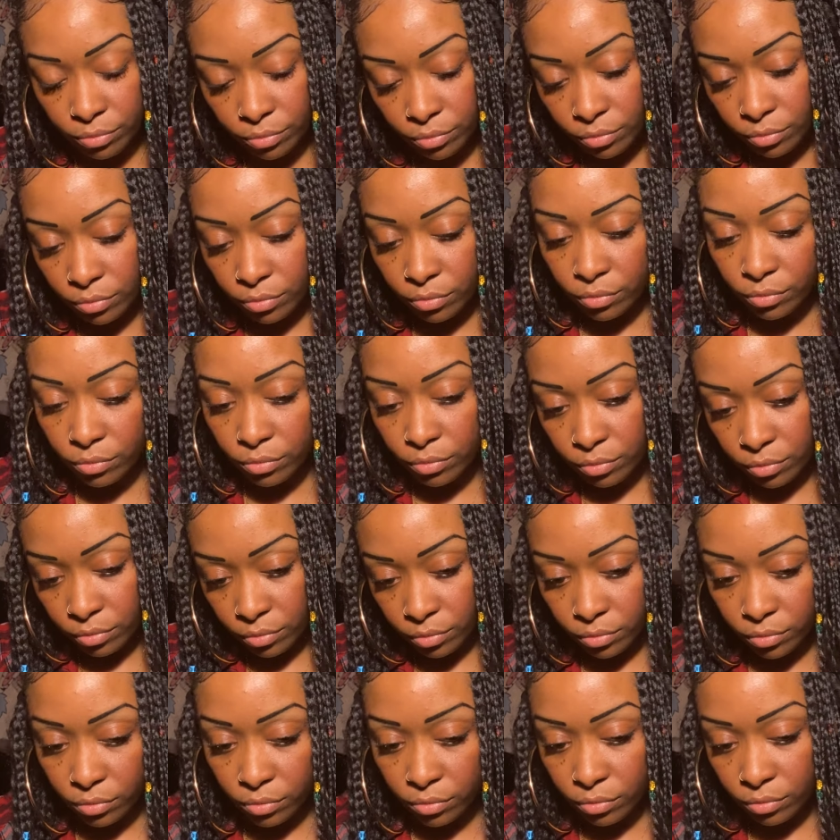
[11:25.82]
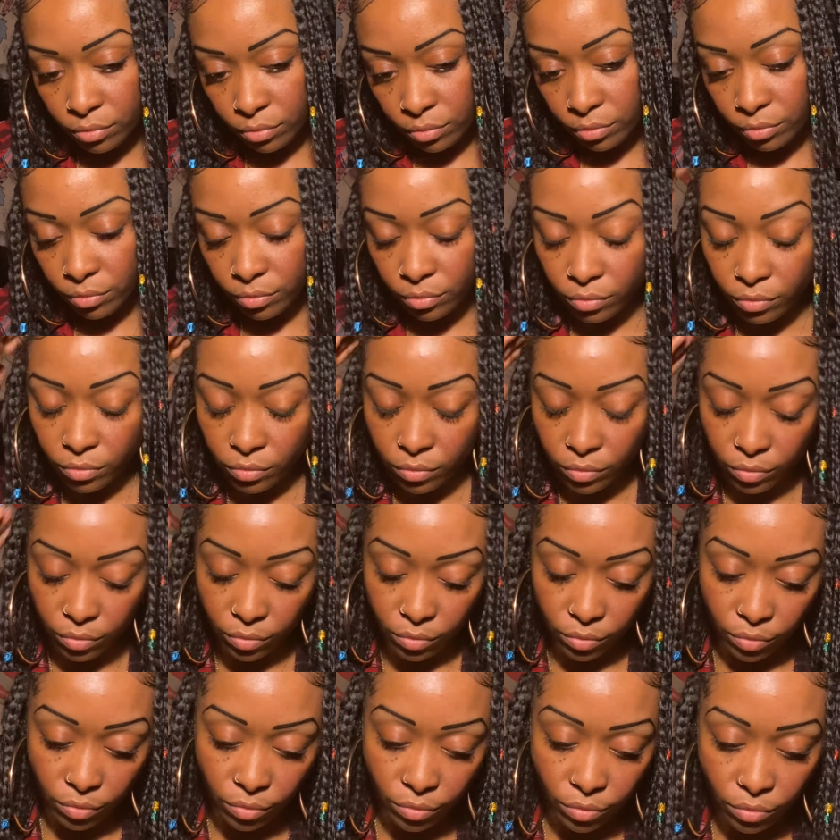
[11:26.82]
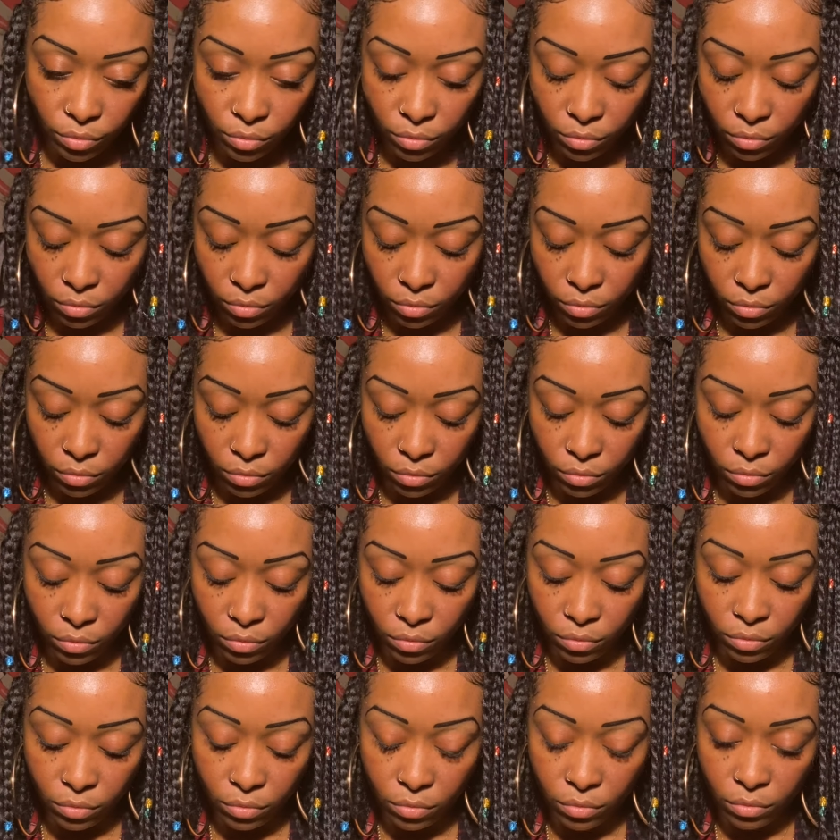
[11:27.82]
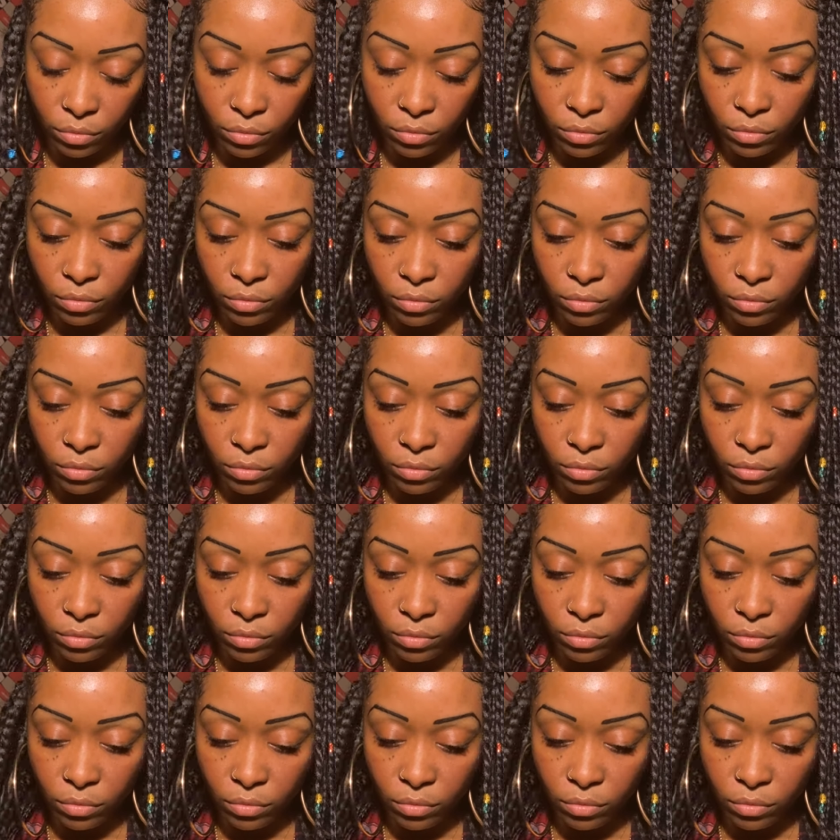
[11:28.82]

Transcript: (silence)